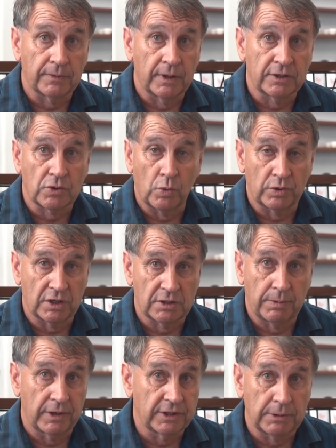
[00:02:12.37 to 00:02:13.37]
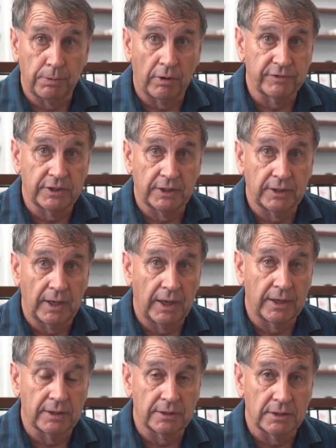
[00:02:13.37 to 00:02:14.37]
It's called disability poverty,
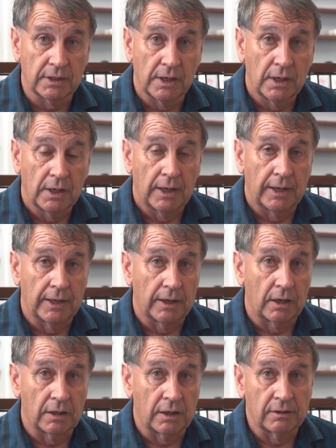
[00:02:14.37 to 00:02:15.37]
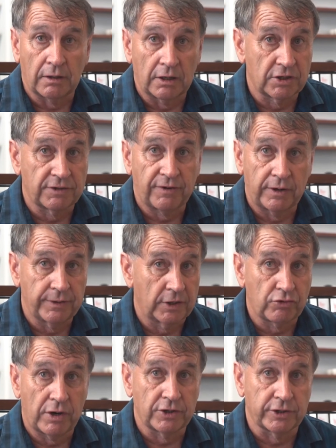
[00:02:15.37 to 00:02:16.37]
and I just find that
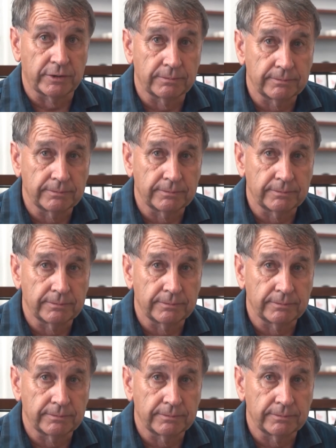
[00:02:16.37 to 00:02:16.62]
tragic.